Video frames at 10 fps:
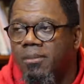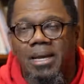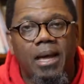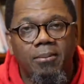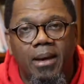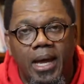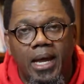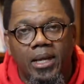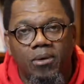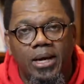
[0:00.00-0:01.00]
I'm like,
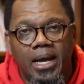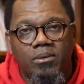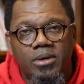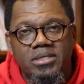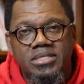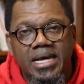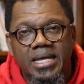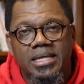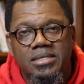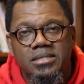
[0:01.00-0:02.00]
man, Lord, I don't want to say
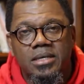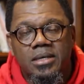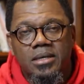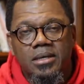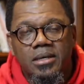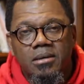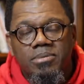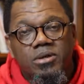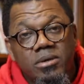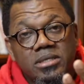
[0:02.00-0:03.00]
this.
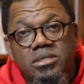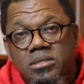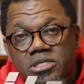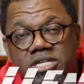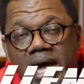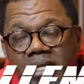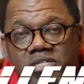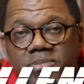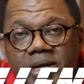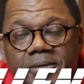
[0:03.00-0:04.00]
But the Lord
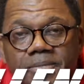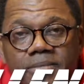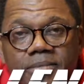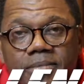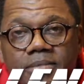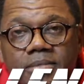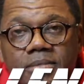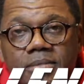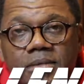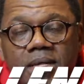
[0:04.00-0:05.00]
challenged me.
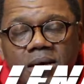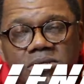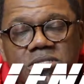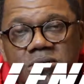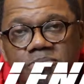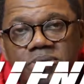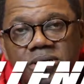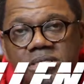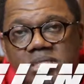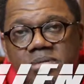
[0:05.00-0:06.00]
And that was to
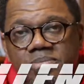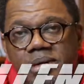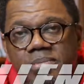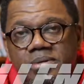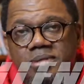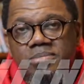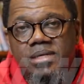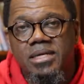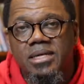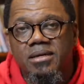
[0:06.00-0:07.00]
push the people to
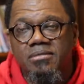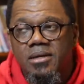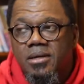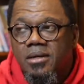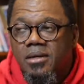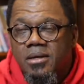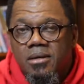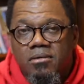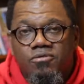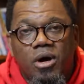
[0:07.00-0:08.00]
believe
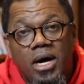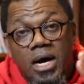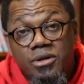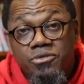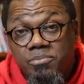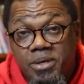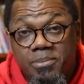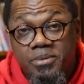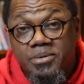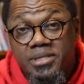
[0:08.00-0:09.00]
for 100
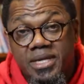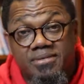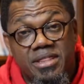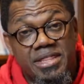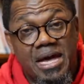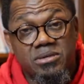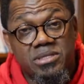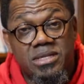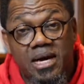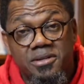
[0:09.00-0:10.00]
people to give
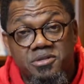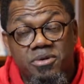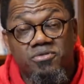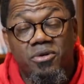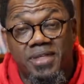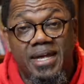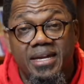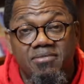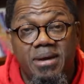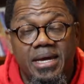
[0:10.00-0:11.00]
$1,000 before the
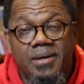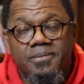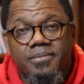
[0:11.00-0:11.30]
end of May.